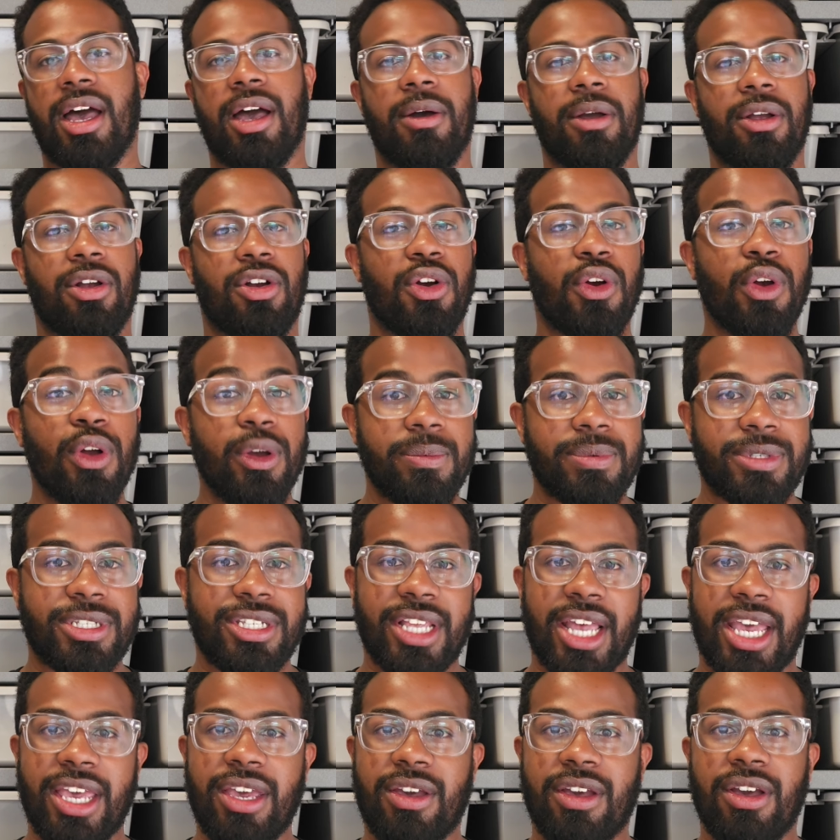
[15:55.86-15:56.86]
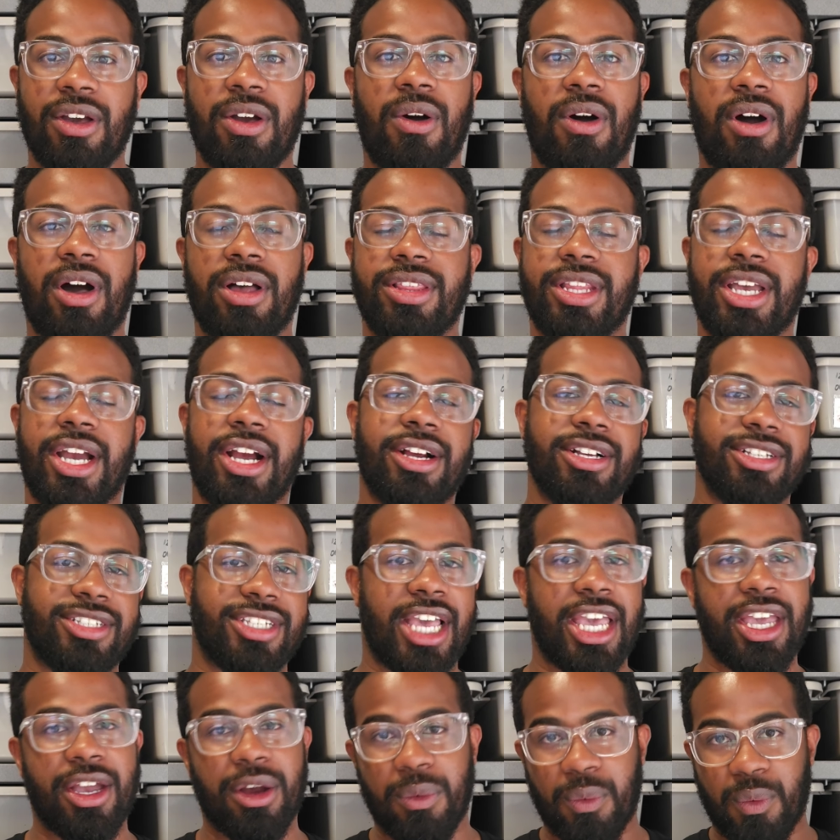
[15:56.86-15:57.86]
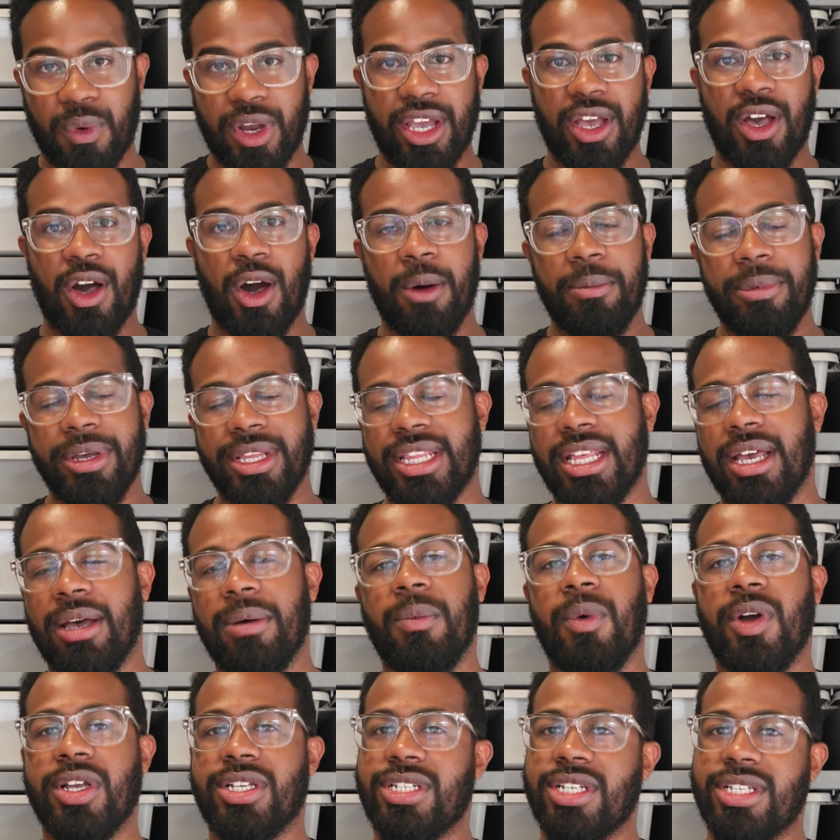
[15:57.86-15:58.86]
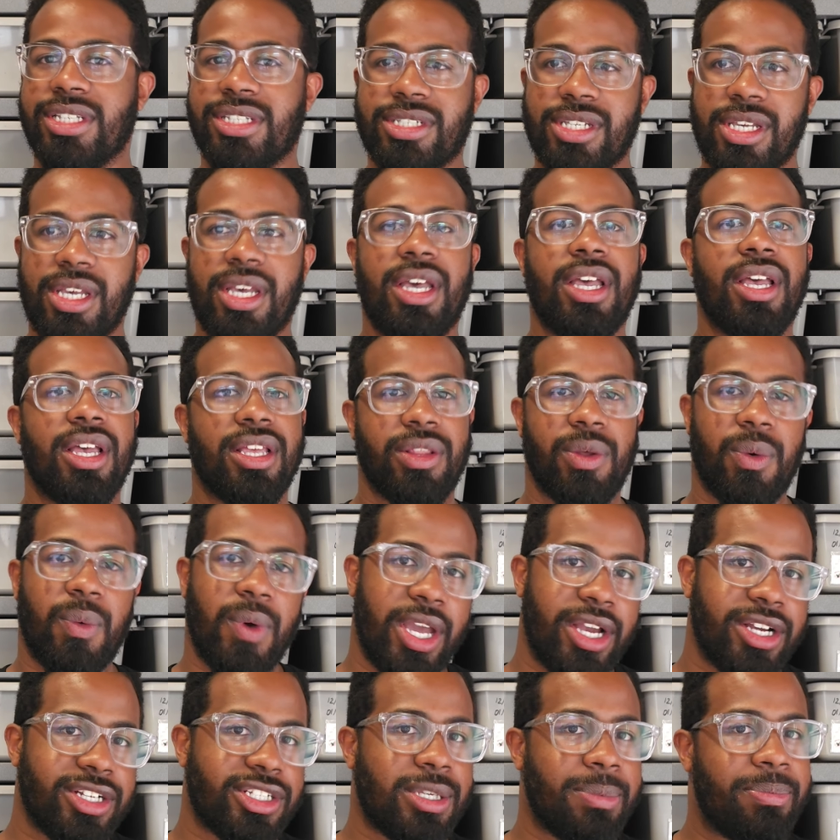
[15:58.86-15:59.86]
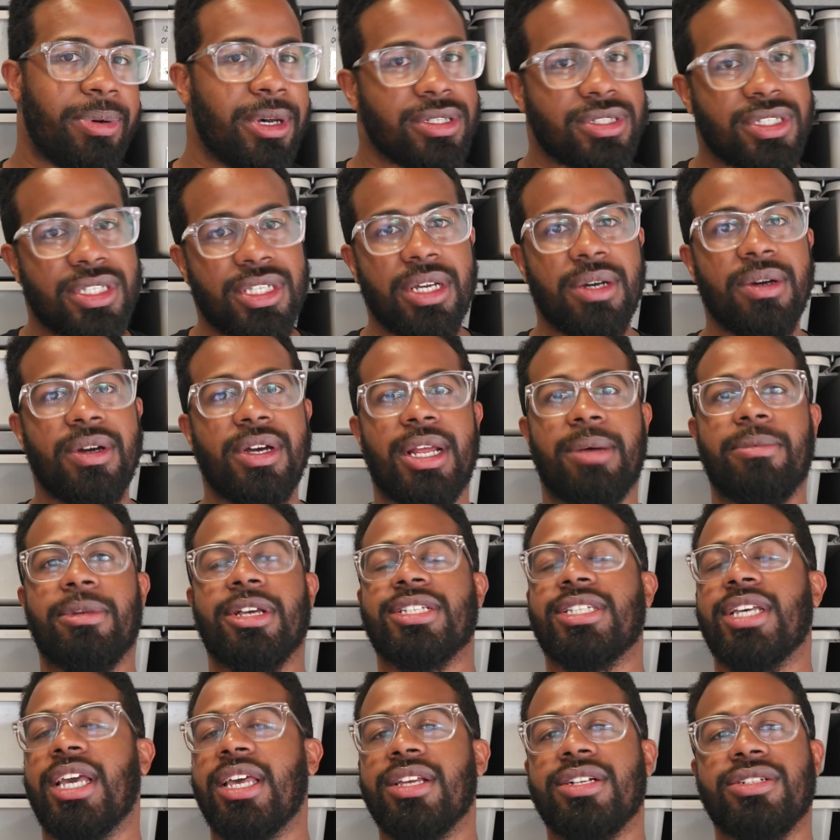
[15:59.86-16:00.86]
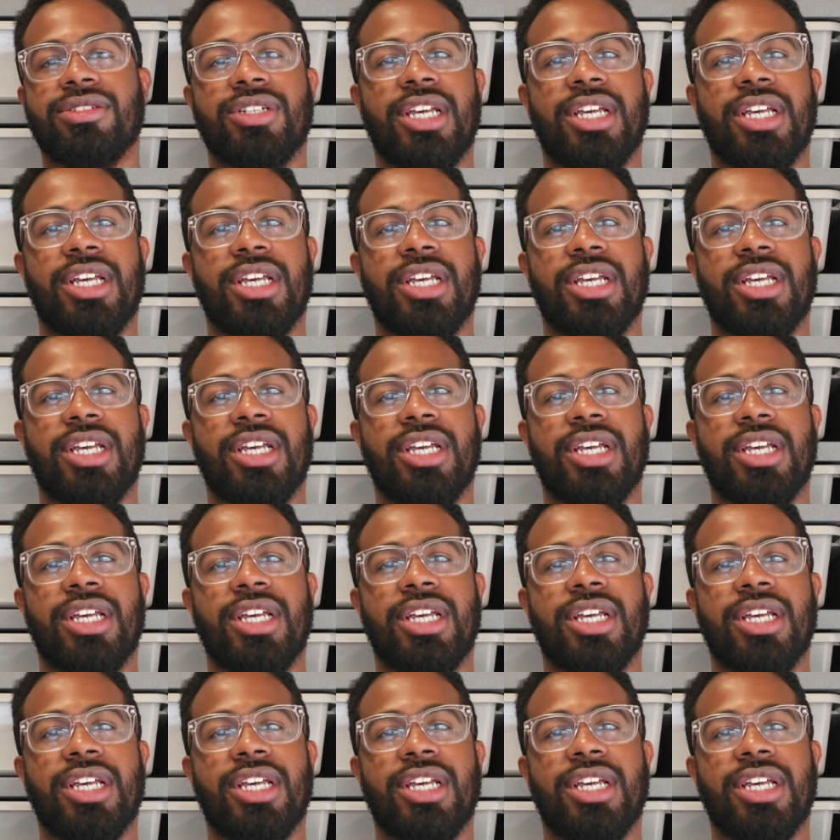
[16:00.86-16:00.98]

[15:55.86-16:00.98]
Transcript: groups that you can go on there and say you're rehoming them, which is the way you're supposed to do it. I'm not saying there's